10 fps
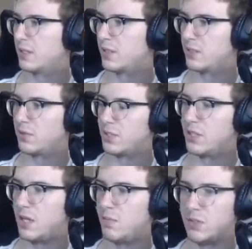So
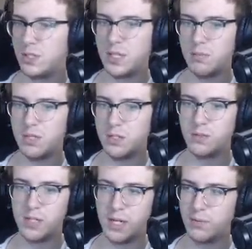instead, most of the time you
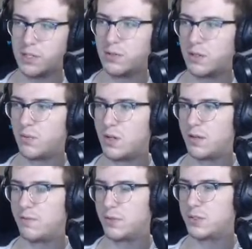die when you hit a wall at
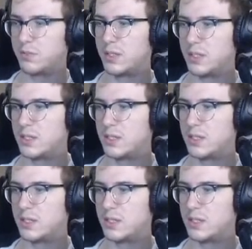full speed.